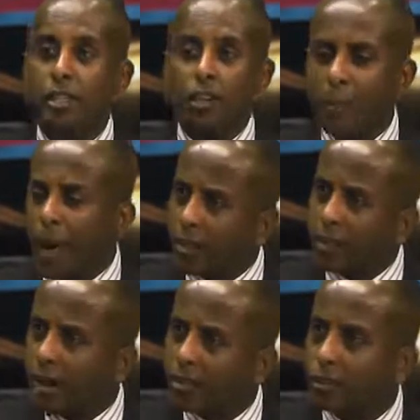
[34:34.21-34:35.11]
remind
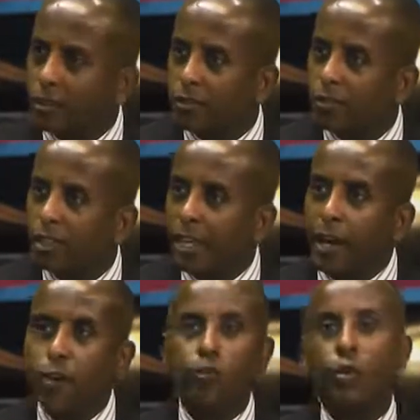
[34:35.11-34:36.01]
myself and
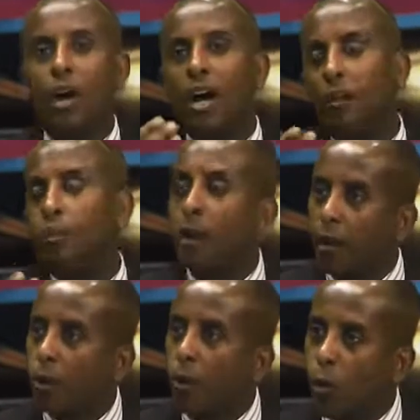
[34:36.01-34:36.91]
also help
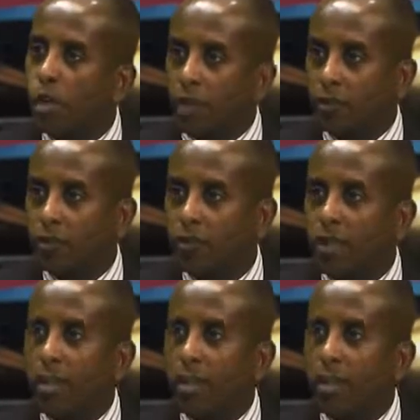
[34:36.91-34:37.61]
our audience